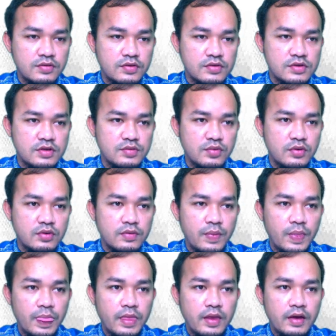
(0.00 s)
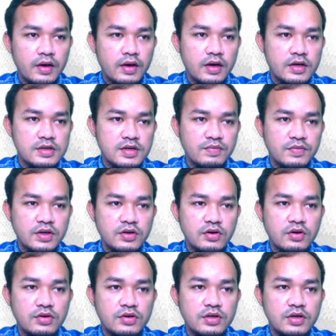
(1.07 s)
For example, there's something
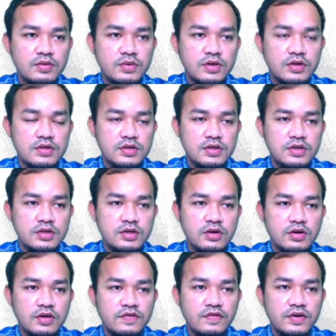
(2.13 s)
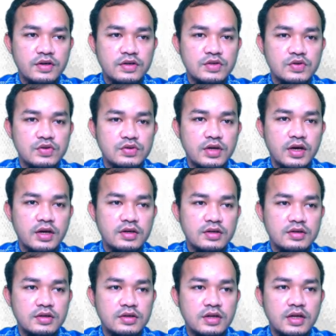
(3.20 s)
wrong here because it did not refer to that
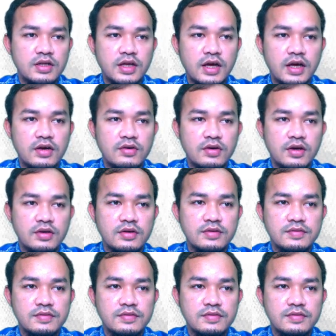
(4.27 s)
data. Okay,